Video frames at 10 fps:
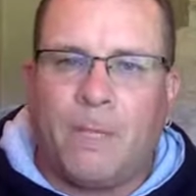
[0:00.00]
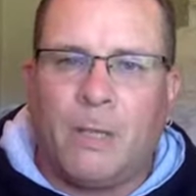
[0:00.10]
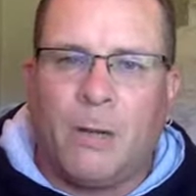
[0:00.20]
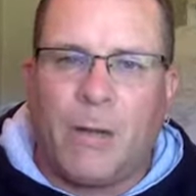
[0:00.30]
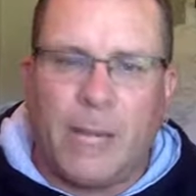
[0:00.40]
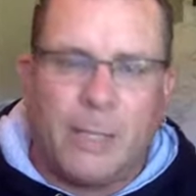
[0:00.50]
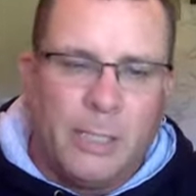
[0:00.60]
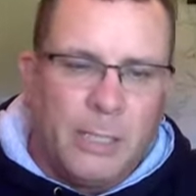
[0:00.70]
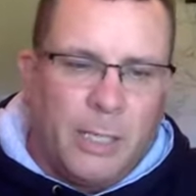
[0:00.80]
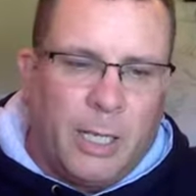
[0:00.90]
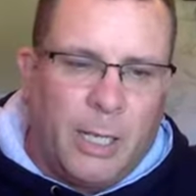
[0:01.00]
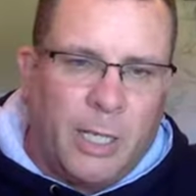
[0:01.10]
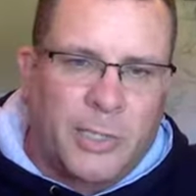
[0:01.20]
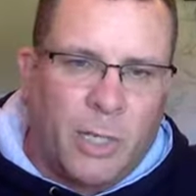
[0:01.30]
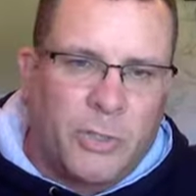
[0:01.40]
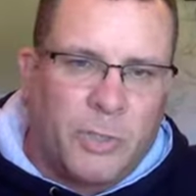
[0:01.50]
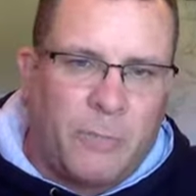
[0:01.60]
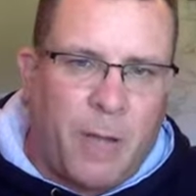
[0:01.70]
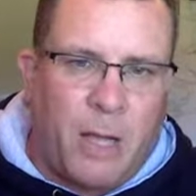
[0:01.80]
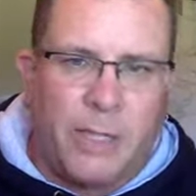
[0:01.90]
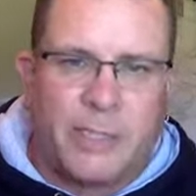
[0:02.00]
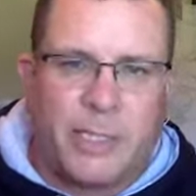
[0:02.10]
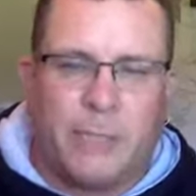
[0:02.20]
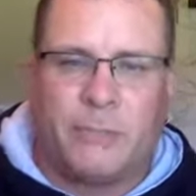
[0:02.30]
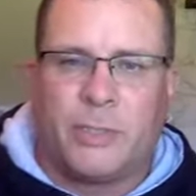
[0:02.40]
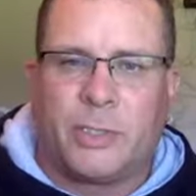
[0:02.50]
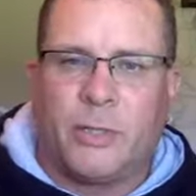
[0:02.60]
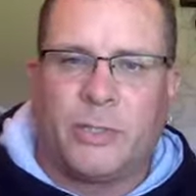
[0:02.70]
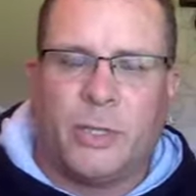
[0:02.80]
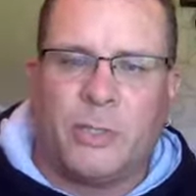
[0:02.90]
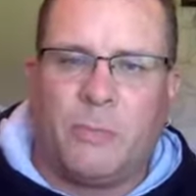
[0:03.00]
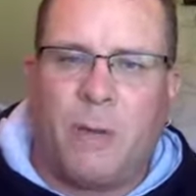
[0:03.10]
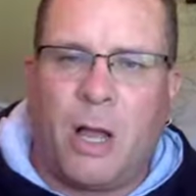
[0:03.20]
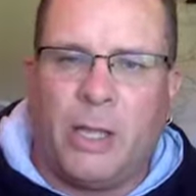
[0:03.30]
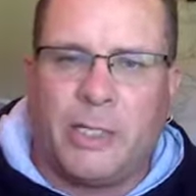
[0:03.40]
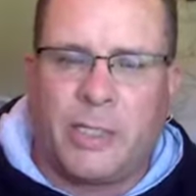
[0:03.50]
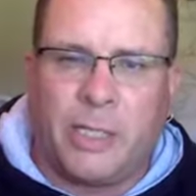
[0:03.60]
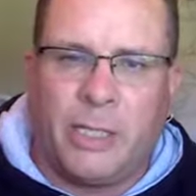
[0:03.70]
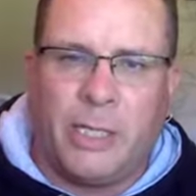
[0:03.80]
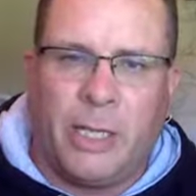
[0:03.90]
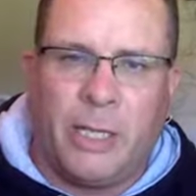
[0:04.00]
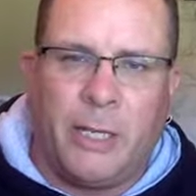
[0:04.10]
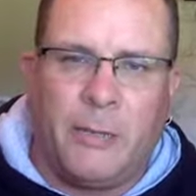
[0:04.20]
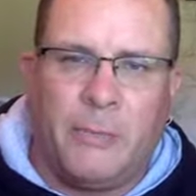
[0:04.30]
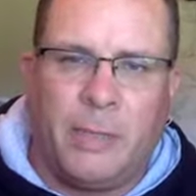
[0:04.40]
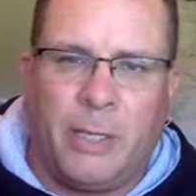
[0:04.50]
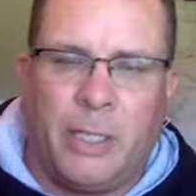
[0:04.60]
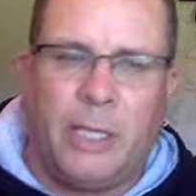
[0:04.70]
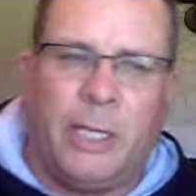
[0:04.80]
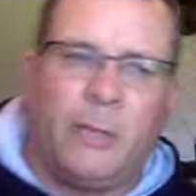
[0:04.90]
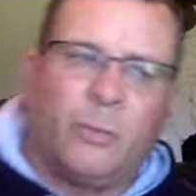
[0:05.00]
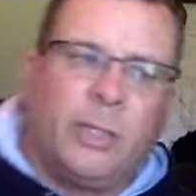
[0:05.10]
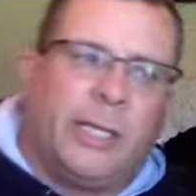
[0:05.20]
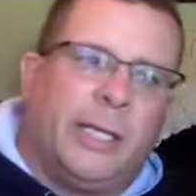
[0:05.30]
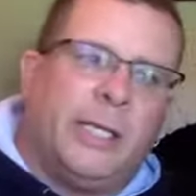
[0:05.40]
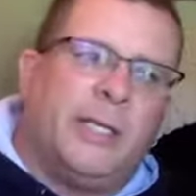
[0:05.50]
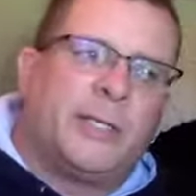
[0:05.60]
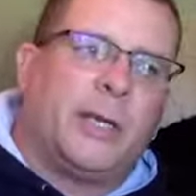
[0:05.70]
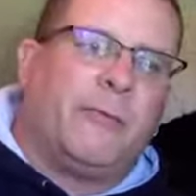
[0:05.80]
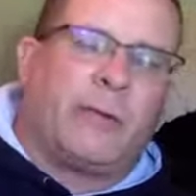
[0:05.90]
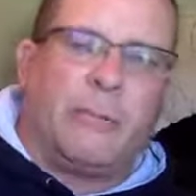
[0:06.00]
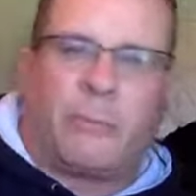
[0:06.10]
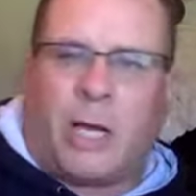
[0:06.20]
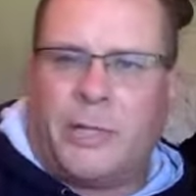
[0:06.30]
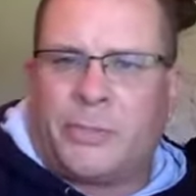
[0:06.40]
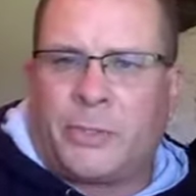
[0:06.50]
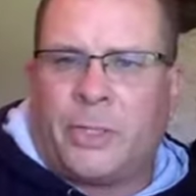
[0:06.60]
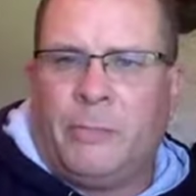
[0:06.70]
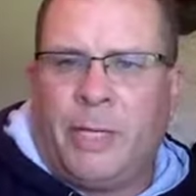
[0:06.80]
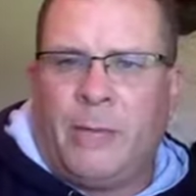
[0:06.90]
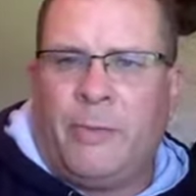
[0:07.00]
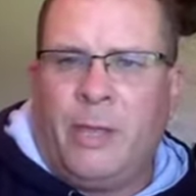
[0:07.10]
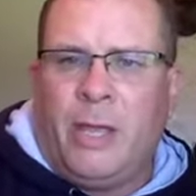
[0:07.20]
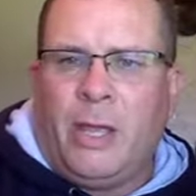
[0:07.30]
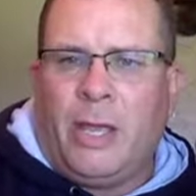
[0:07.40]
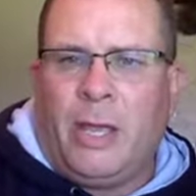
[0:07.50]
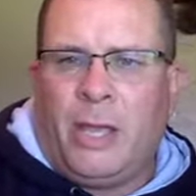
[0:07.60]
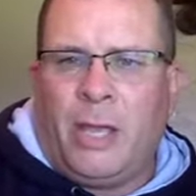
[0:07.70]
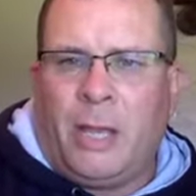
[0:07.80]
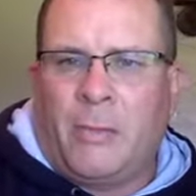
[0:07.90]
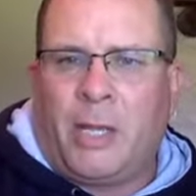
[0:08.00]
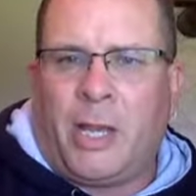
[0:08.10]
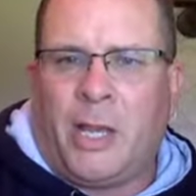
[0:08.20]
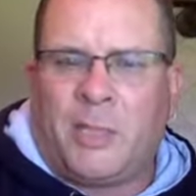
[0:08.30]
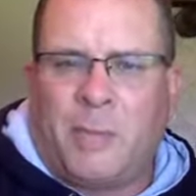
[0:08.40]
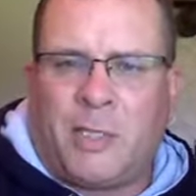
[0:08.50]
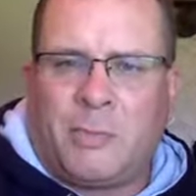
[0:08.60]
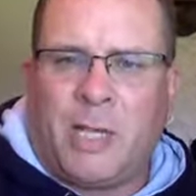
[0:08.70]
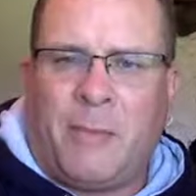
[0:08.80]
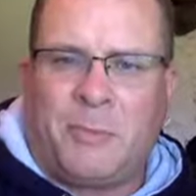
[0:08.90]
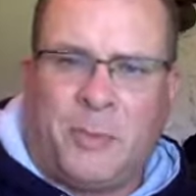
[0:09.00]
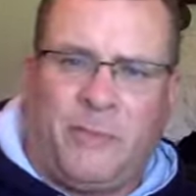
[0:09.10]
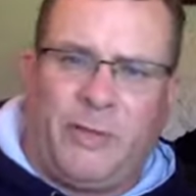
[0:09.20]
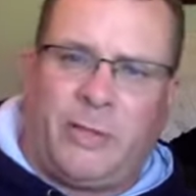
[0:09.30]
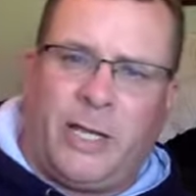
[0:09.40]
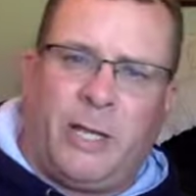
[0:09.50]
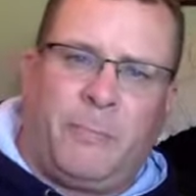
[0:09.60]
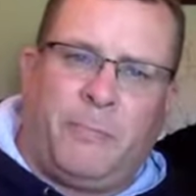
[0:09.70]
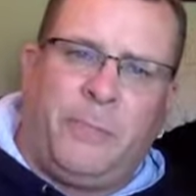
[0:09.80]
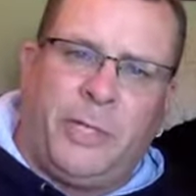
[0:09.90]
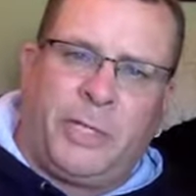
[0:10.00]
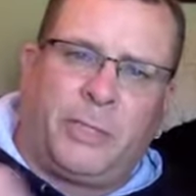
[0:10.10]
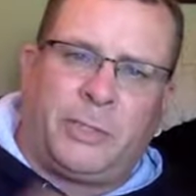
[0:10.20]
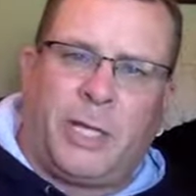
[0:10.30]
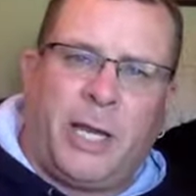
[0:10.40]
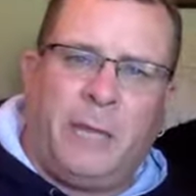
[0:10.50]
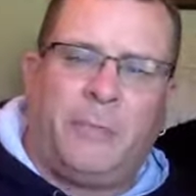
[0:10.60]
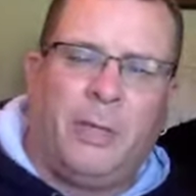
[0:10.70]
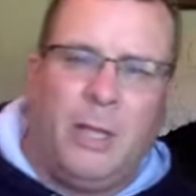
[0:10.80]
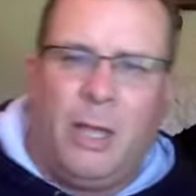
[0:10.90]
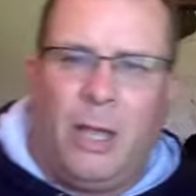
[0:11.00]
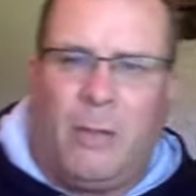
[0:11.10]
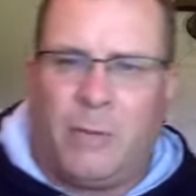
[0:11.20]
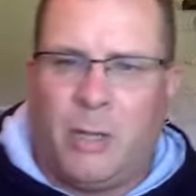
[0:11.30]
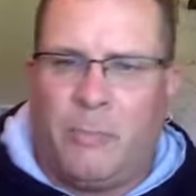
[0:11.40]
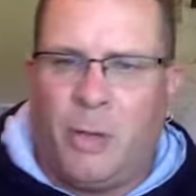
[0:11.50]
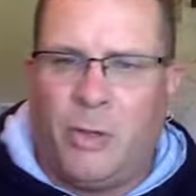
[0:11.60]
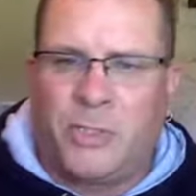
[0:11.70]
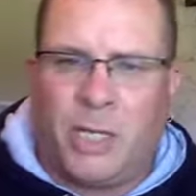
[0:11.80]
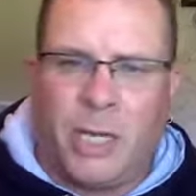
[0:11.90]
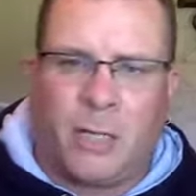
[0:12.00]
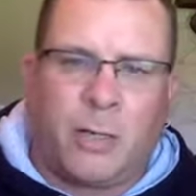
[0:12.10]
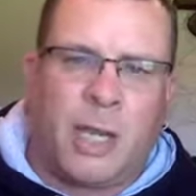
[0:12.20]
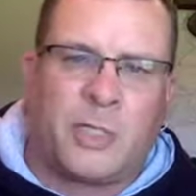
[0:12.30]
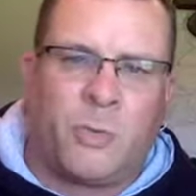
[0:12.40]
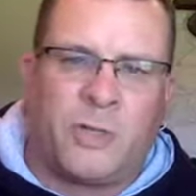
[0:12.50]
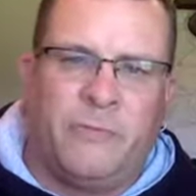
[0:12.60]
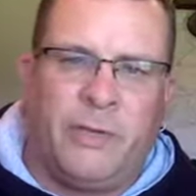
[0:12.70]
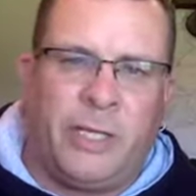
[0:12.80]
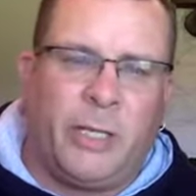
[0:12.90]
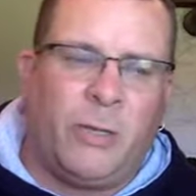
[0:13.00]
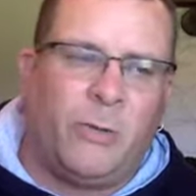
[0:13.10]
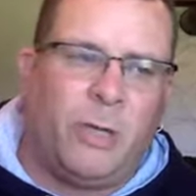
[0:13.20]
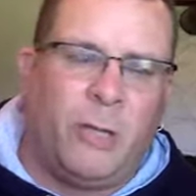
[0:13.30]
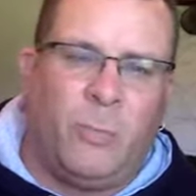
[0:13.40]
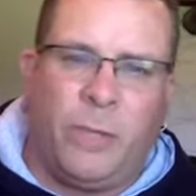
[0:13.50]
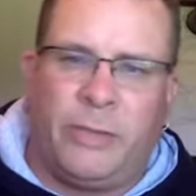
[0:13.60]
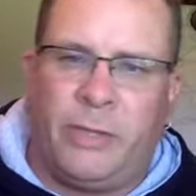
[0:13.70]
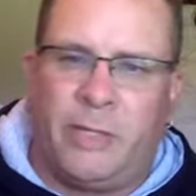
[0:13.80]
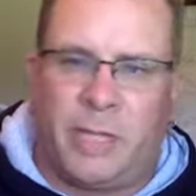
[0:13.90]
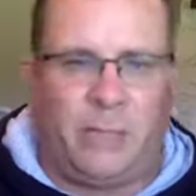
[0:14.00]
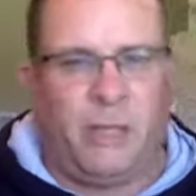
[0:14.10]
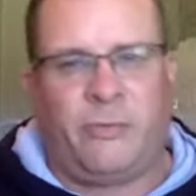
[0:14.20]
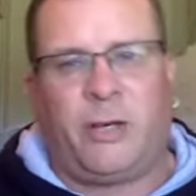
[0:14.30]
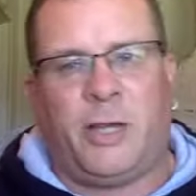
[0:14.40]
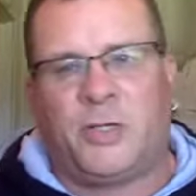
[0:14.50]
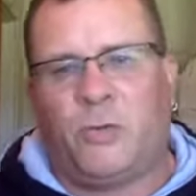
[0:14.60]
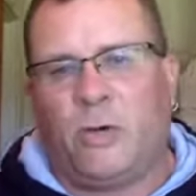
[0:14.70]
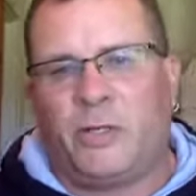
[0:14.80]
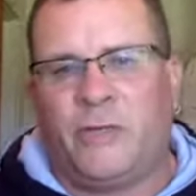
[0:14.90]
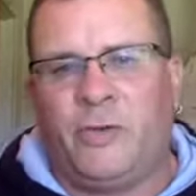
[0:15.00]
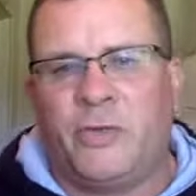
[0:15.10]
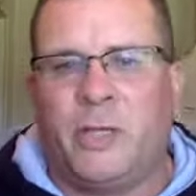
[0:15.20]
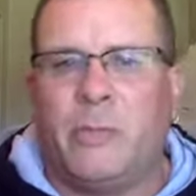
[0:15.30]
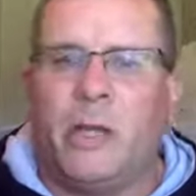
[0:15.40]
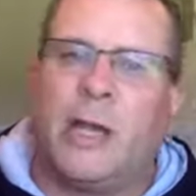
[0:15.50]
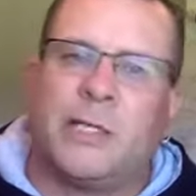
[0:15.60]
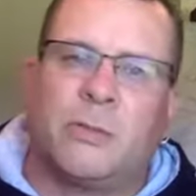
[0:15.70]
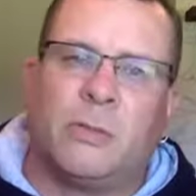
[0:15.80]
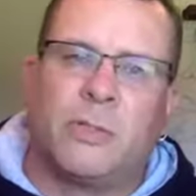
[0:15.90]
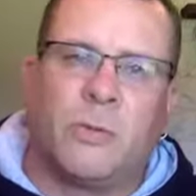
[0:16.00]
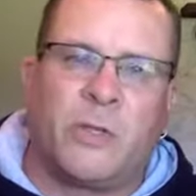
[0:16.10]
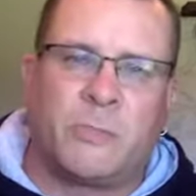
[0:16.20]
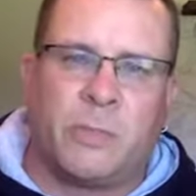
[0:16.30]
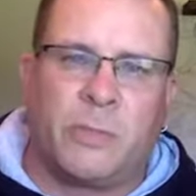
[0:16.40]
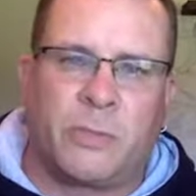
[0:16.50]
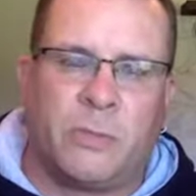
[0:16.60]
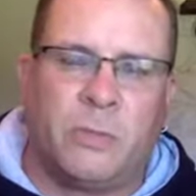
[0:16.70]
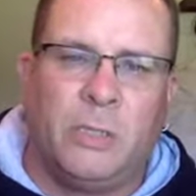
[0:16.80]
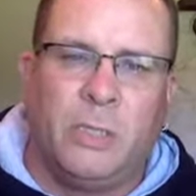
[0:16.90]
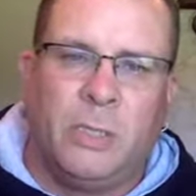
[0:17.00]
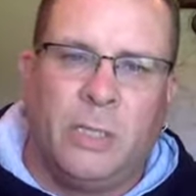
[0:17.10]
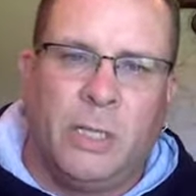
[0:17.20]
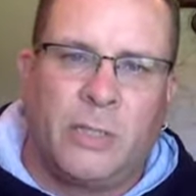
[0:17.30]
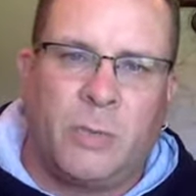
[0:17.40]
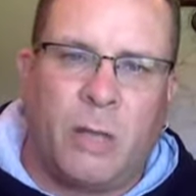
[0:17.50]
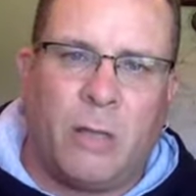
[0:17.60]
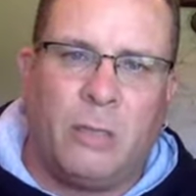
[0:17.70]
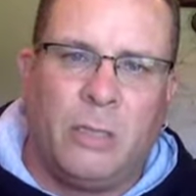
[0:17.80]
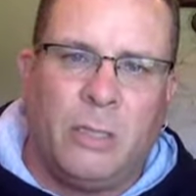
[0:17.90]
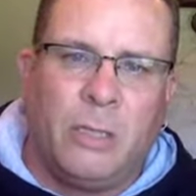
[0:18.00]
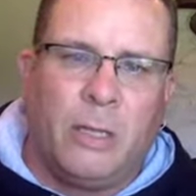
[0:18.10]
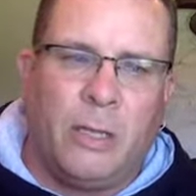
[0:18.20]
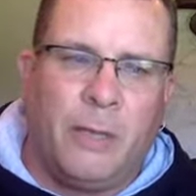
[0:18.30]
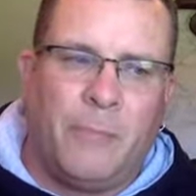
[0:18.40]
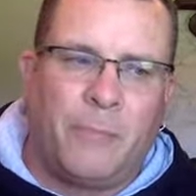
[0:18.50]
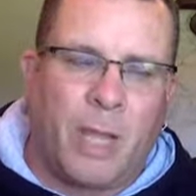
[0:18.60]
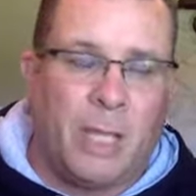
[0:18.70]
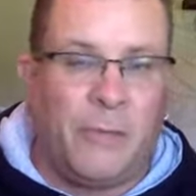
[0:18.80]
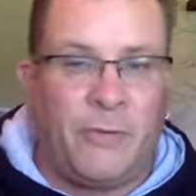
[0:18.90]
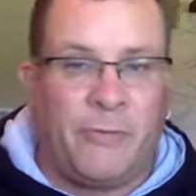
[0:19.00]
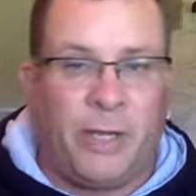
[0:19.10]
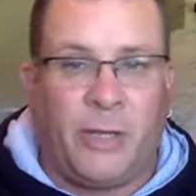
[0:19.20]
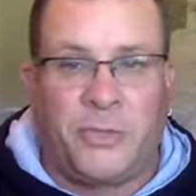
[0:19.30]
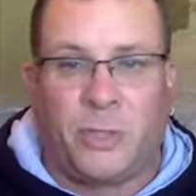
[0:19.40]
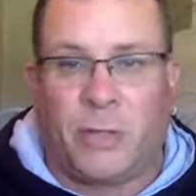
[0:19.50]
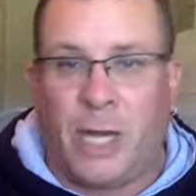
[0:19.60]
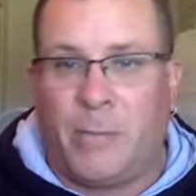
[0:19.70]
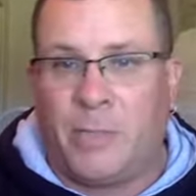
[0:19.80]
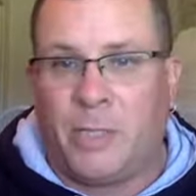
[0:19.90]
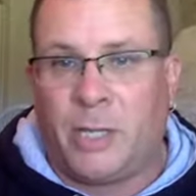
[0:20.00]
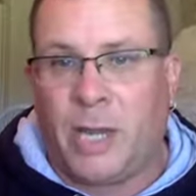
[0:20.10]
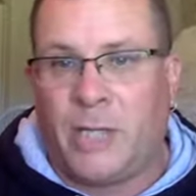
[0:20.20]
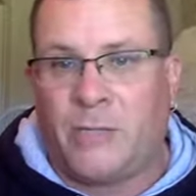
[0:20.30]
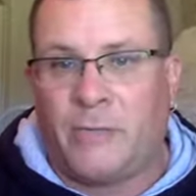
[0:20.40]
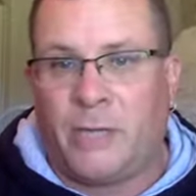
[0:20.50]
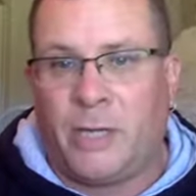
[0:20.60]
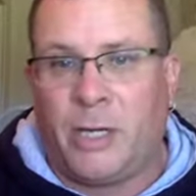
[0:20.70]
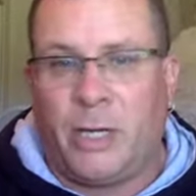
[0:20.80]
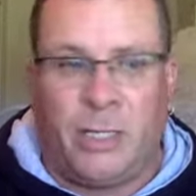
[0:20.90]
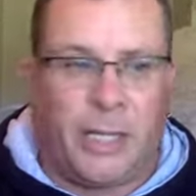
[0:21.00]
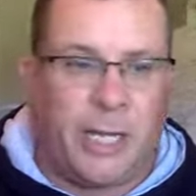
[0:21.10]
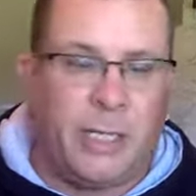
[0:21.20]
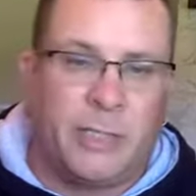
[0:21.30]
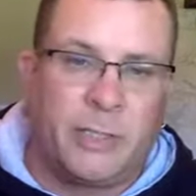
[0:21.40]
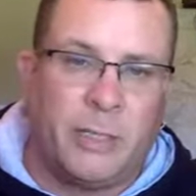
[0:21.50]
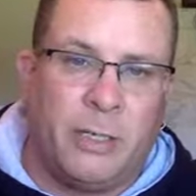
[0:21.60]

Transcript: right, social policy. So social policy. It really is a very broad term, and I'm going to kind of spend some time specifically on a particular type. I'm going to post a crash course video with this. I love crash course. I've used them in high school as well as middle school as well. I love their videos. They're great bunch of guys over there and ladies.